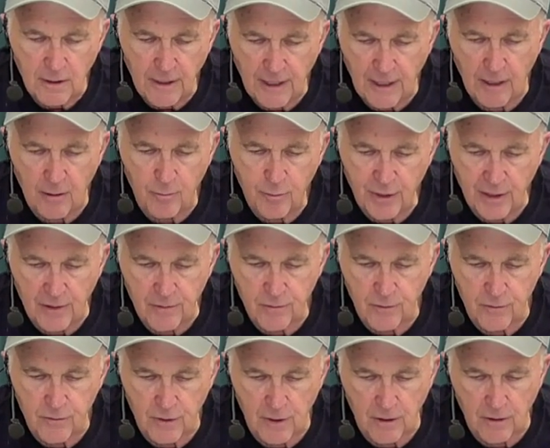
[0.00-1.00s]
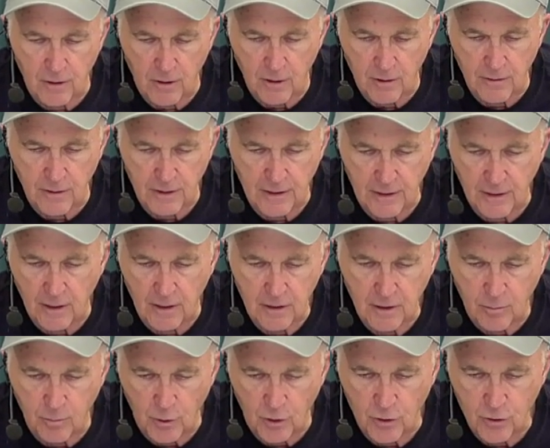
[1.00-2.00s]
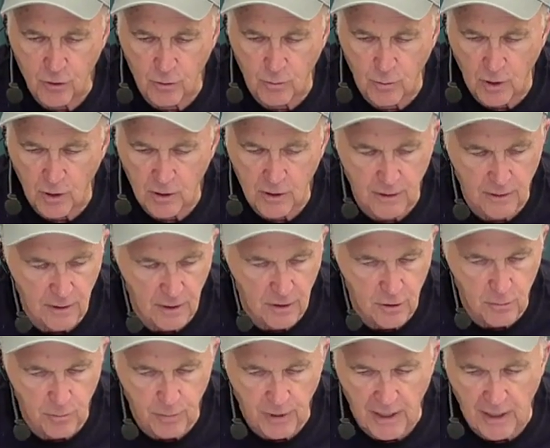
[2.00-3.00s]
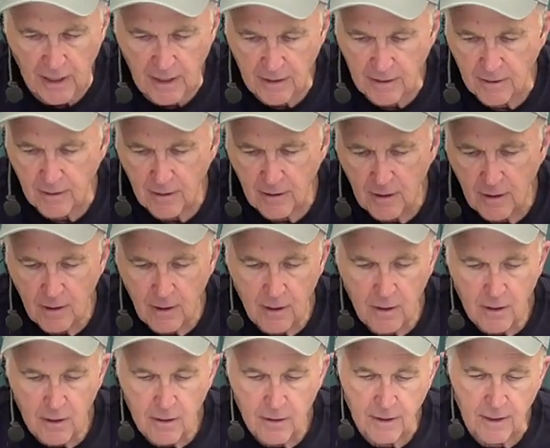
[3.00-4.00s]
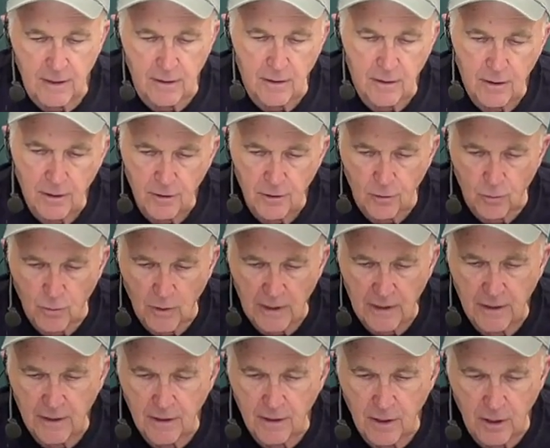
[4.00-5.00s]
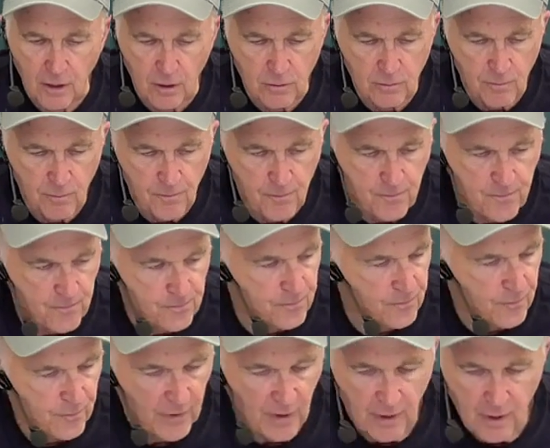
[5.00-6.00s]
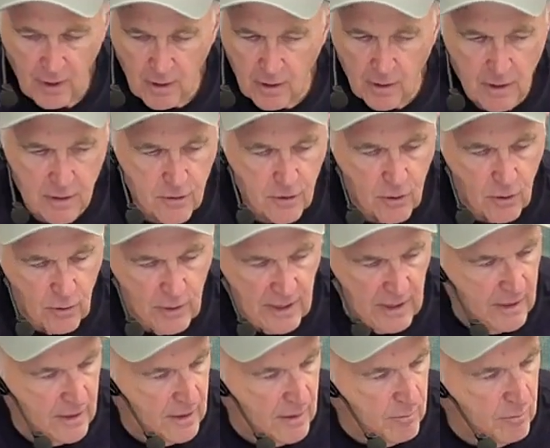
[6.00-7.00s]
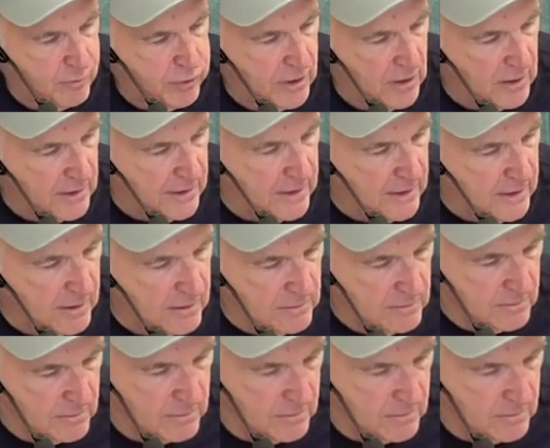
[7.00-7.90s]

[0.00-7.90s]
hand pieces that are on the commercial market that you buy. Again, you're ready to go. Let's go ahead and plug it in